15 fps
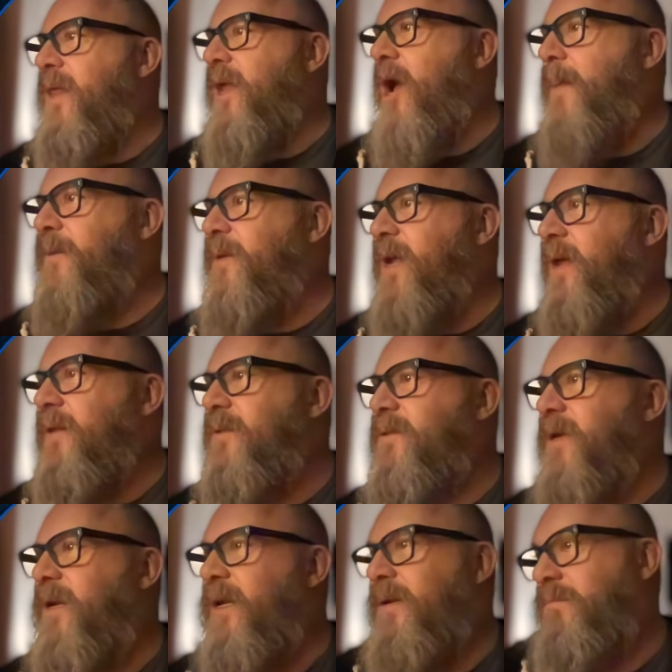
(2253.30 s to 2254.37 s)
they opted out of the
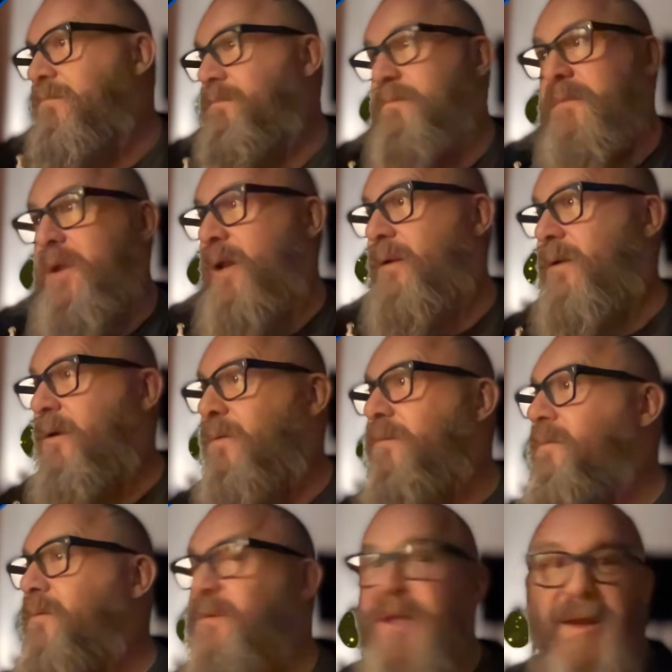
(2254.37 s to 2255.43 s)
study? I don't know.
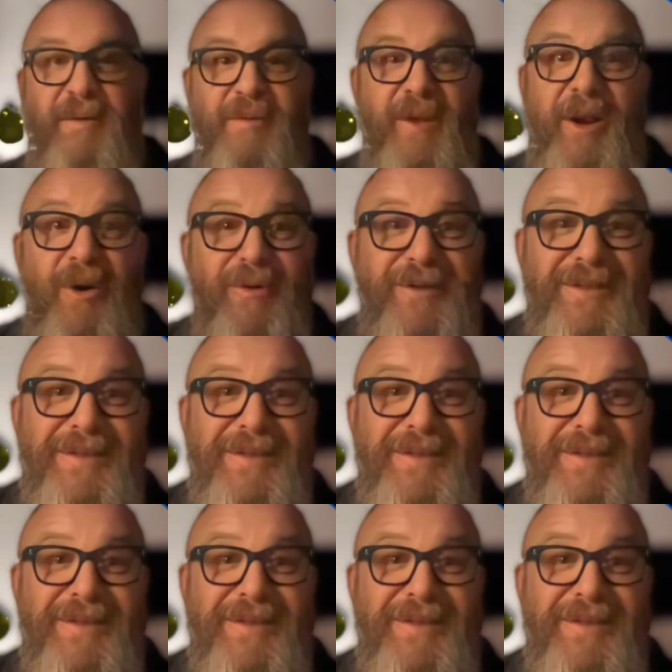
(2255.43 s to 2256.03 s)
They don't